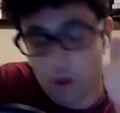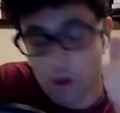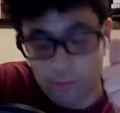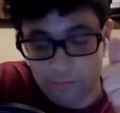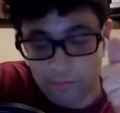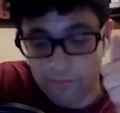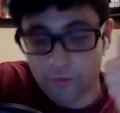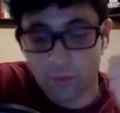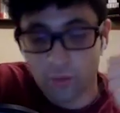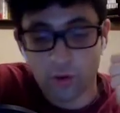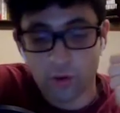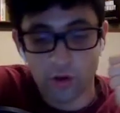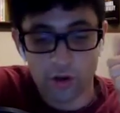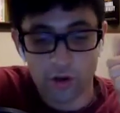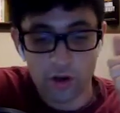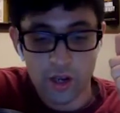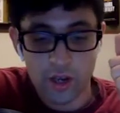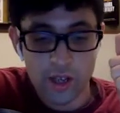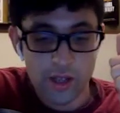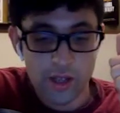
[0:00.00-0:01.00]
Top
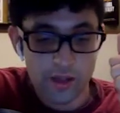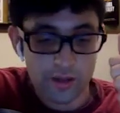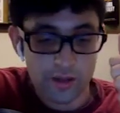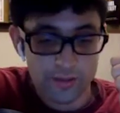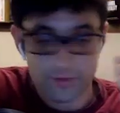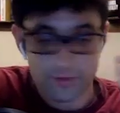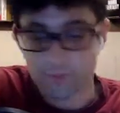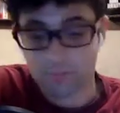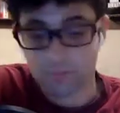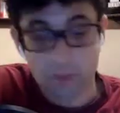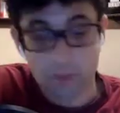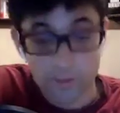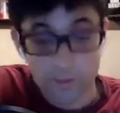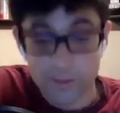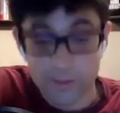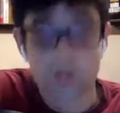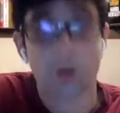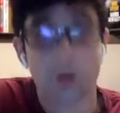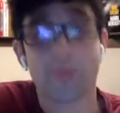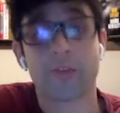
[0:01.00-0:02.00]
four,
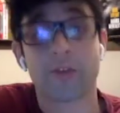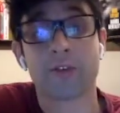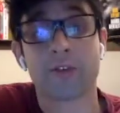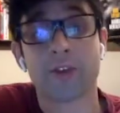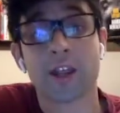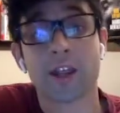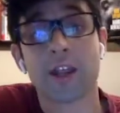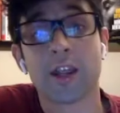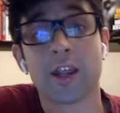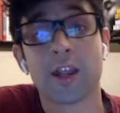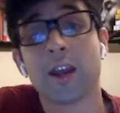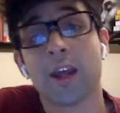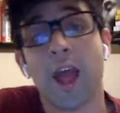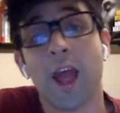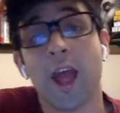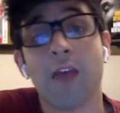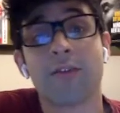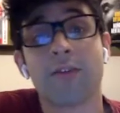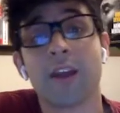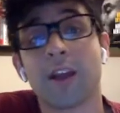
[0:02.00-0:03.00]
probably top three,
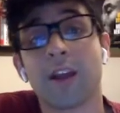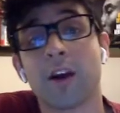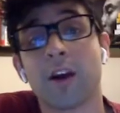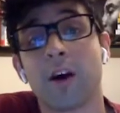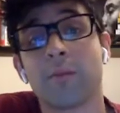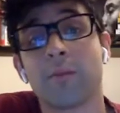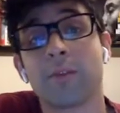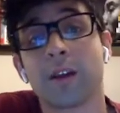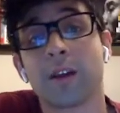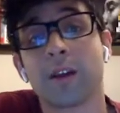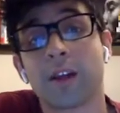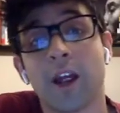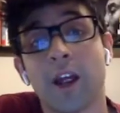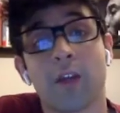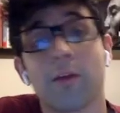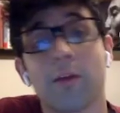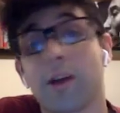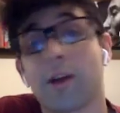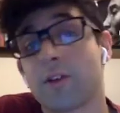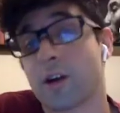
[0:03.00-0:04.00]
FA Cup,
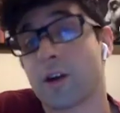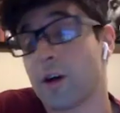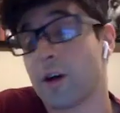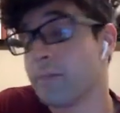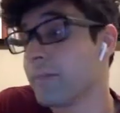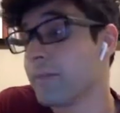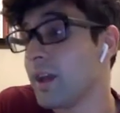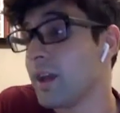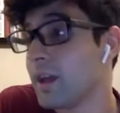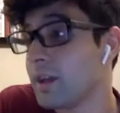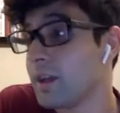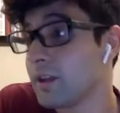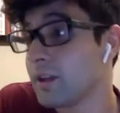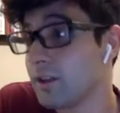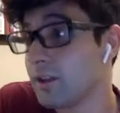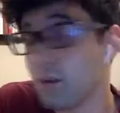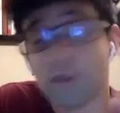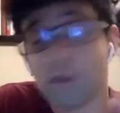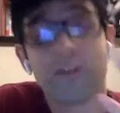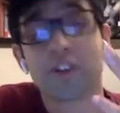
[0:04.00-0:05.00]
Carabao Cup,
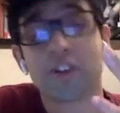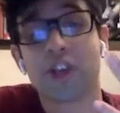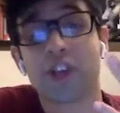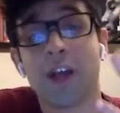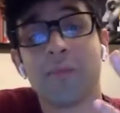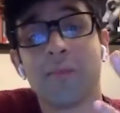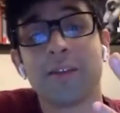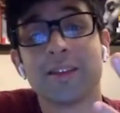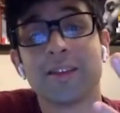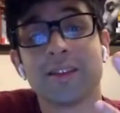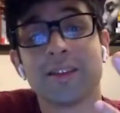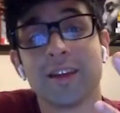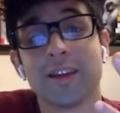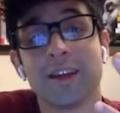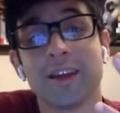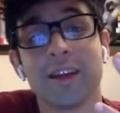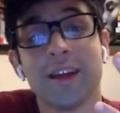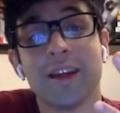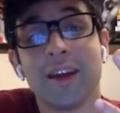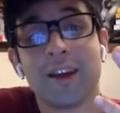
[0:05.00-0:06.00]
UEFA Champions
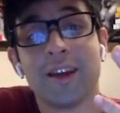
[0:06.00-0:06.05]
League.